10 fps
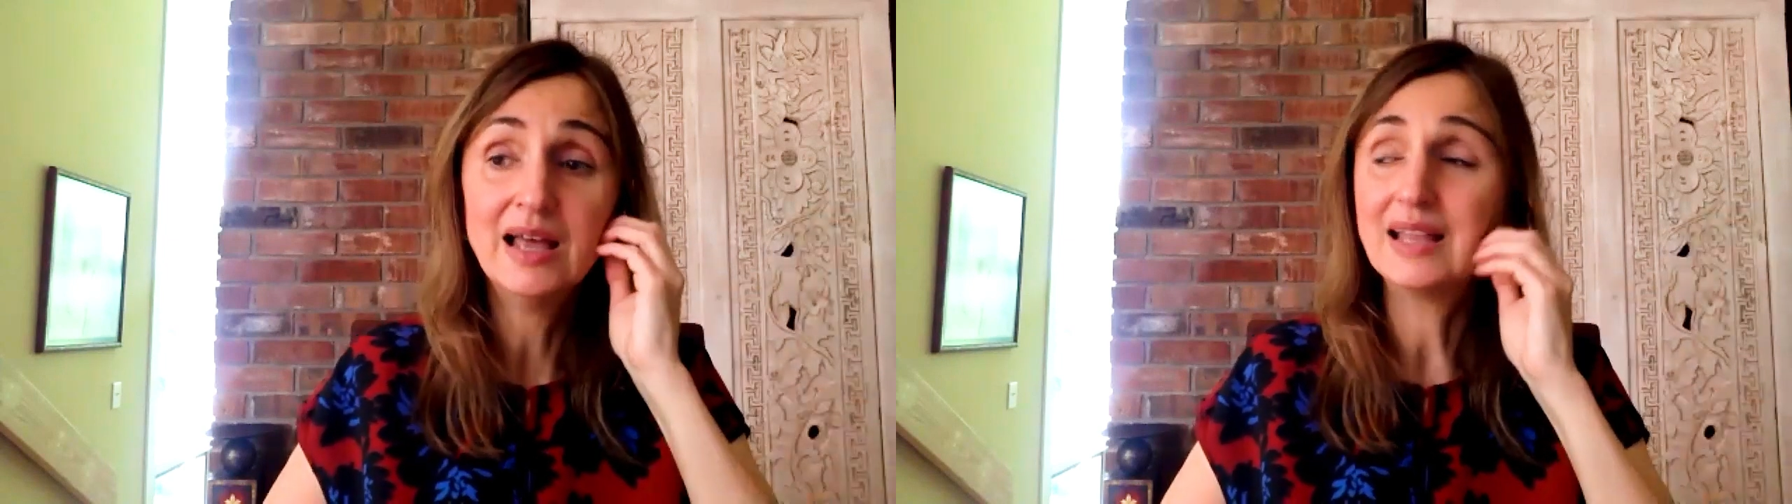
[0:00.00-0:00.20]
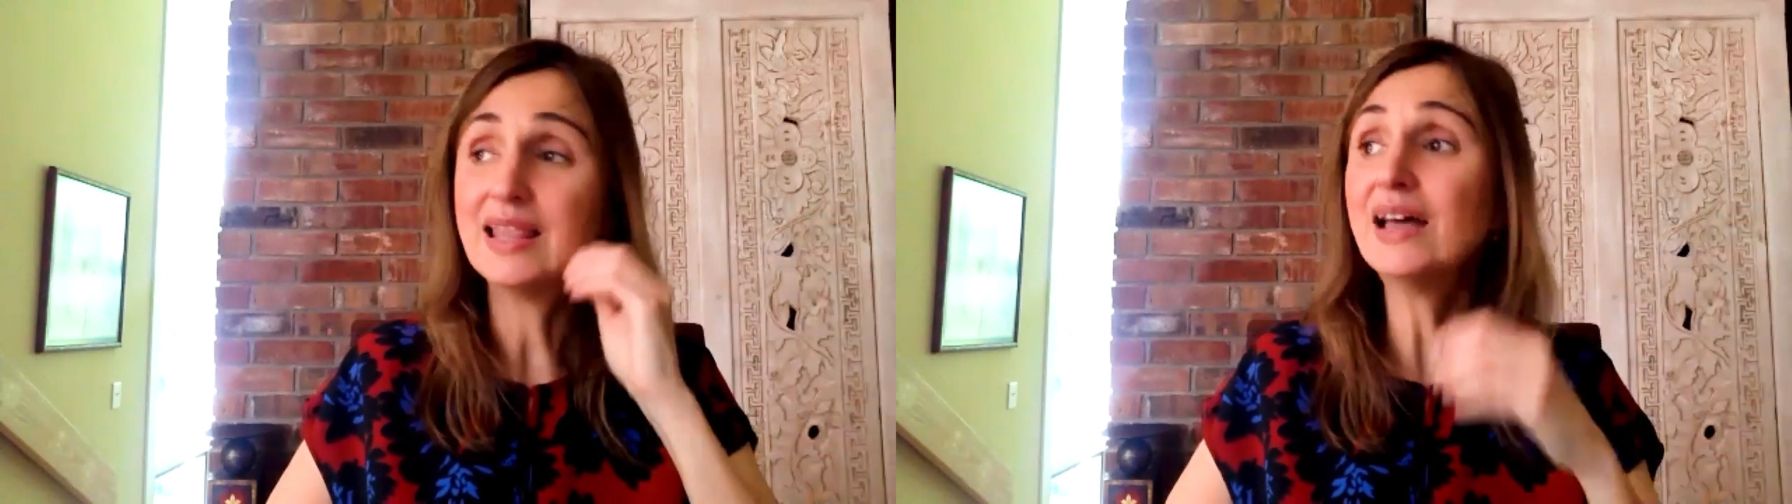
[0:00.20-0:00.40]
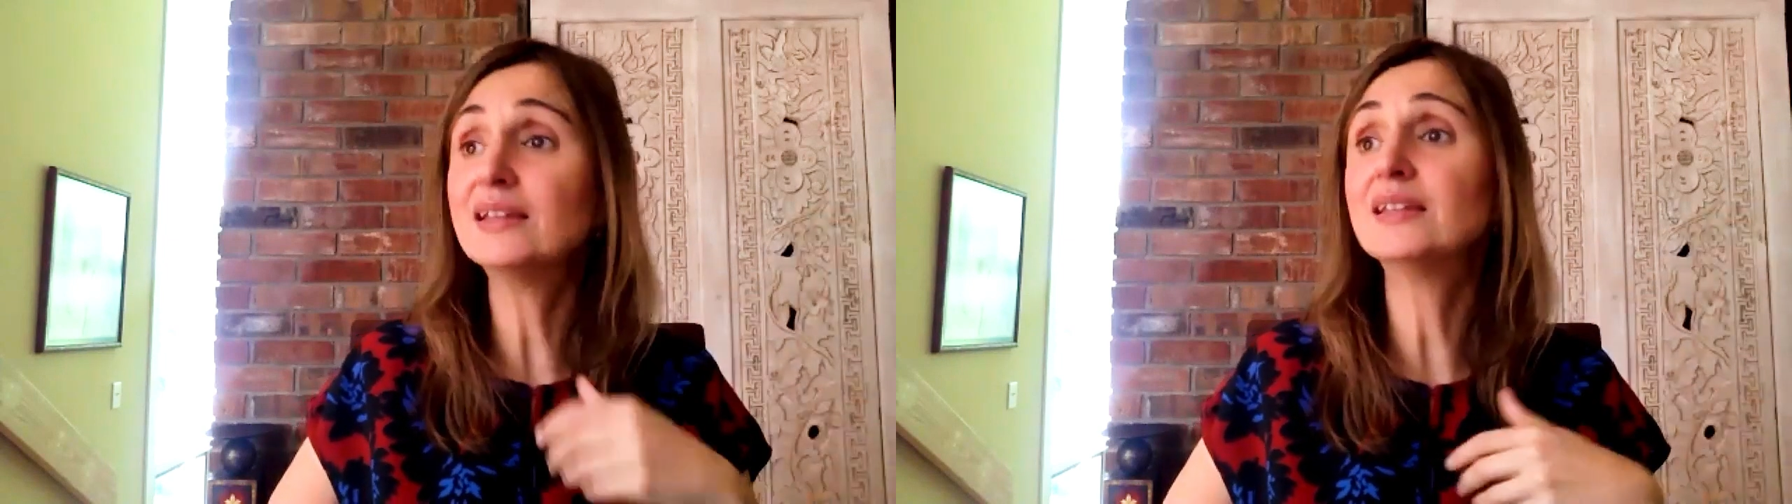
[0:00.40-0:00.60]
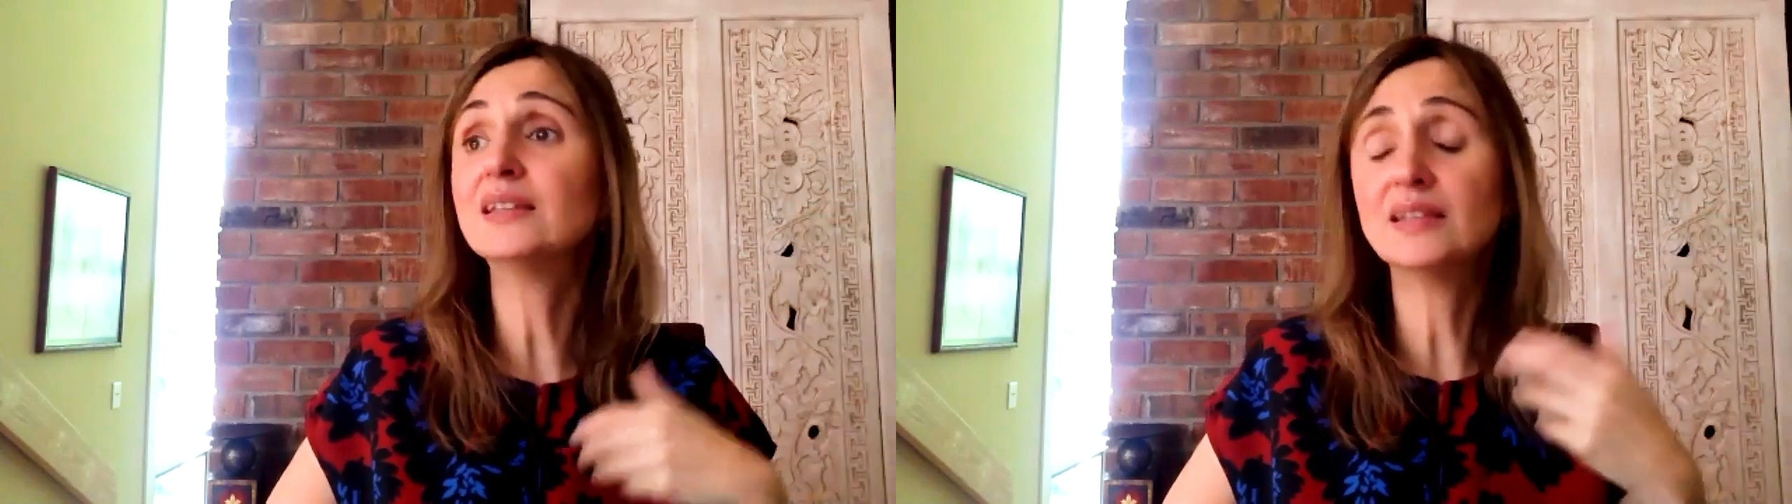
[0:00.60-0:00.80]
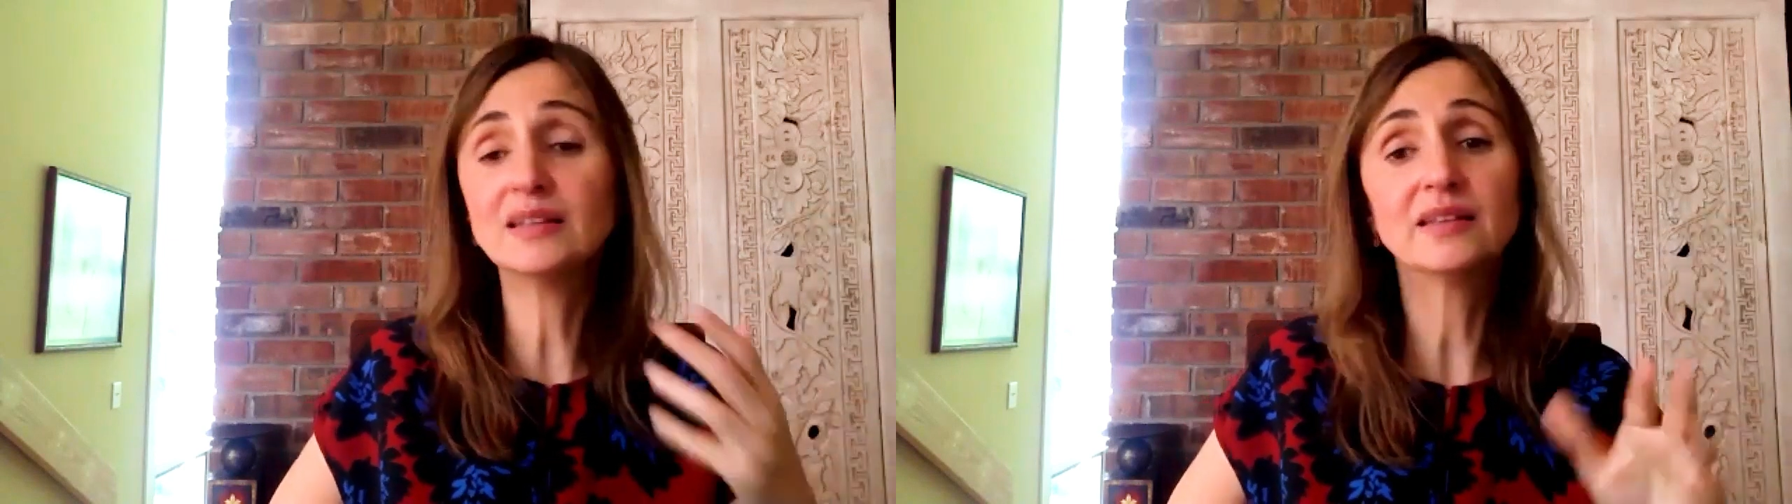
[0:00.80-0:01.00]
And that,
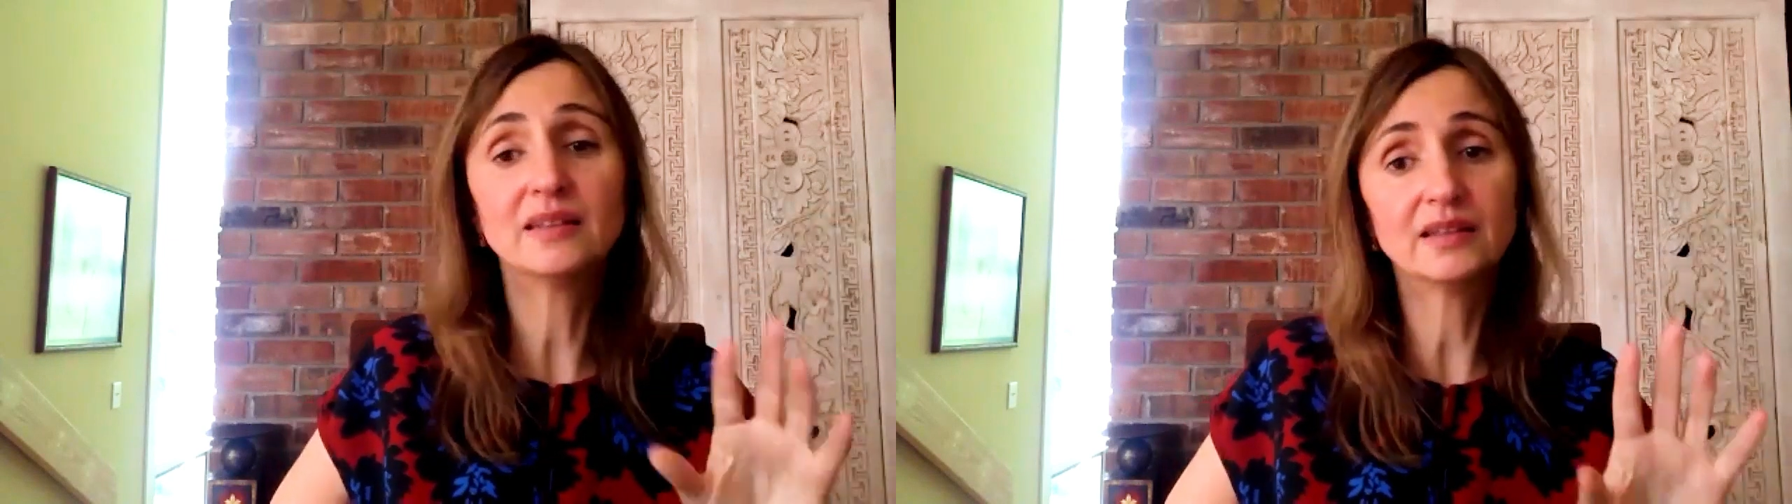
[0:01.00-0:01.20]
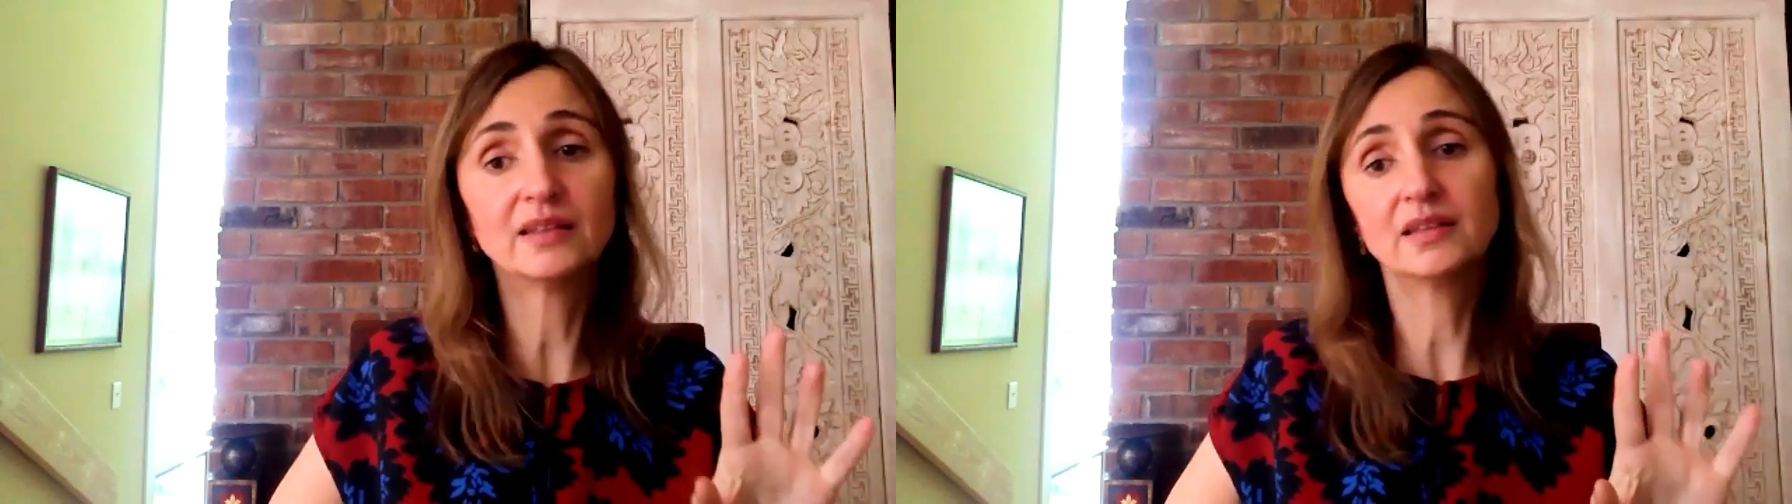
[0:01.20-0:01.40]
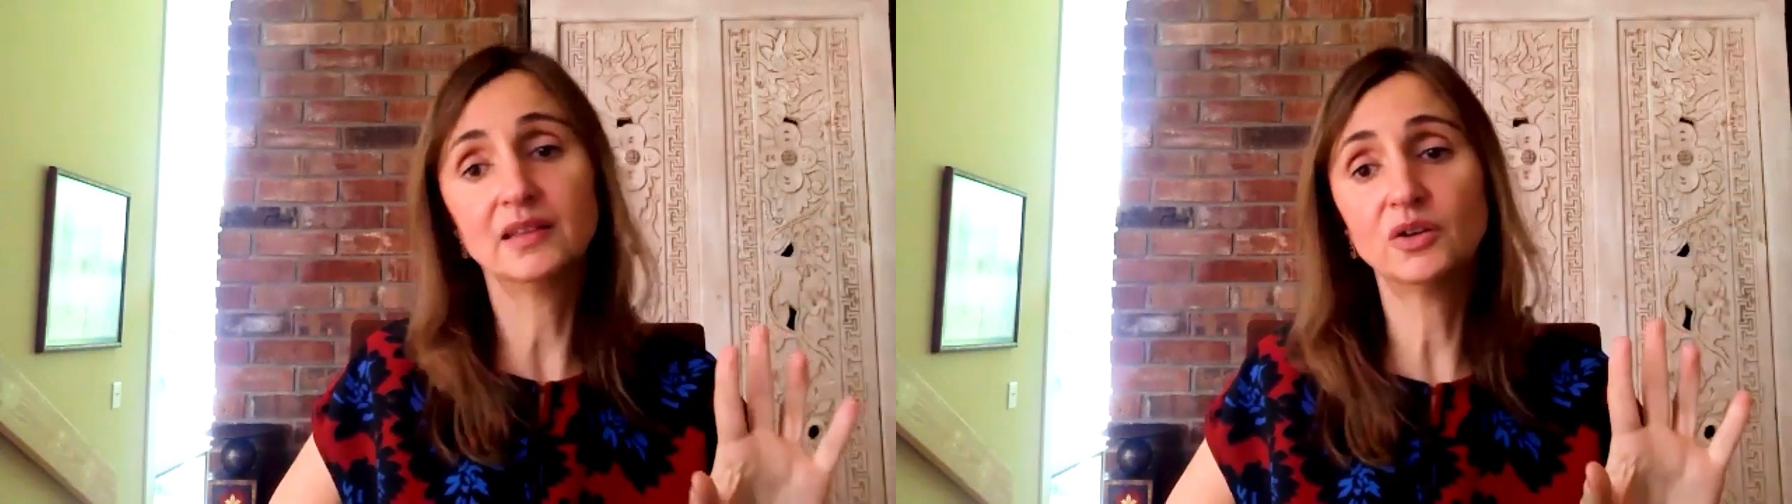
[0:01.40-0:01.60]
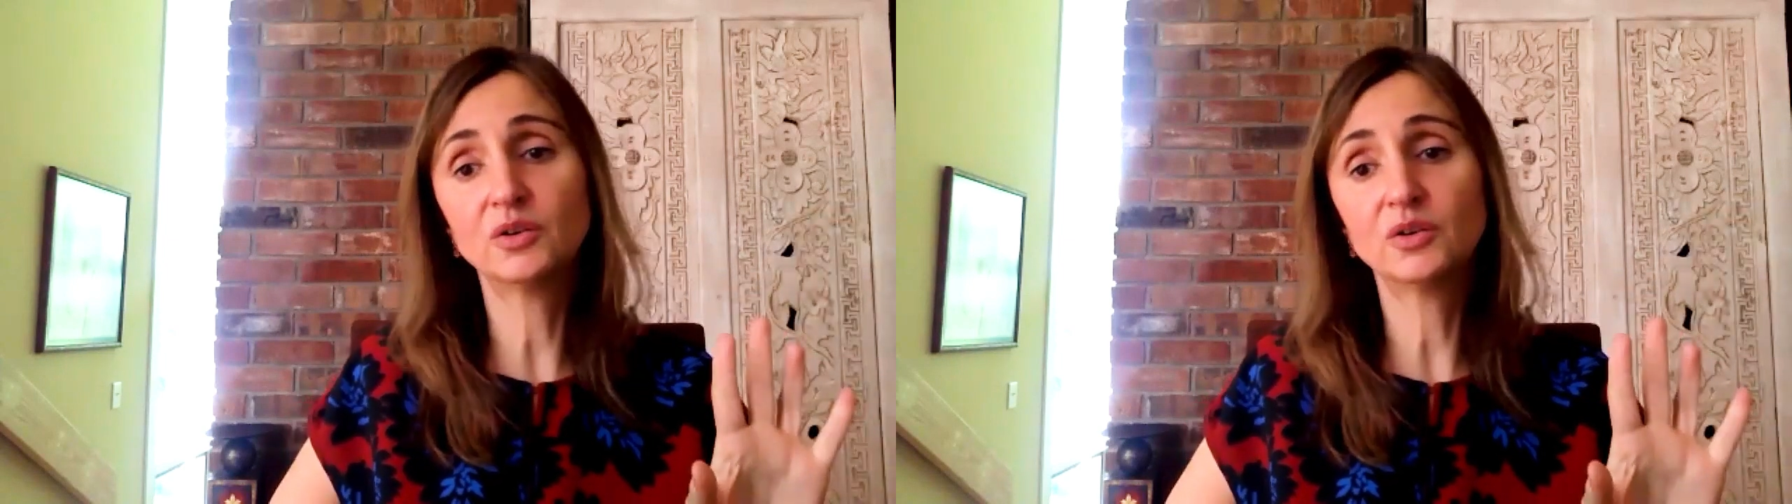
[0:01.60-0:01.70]
you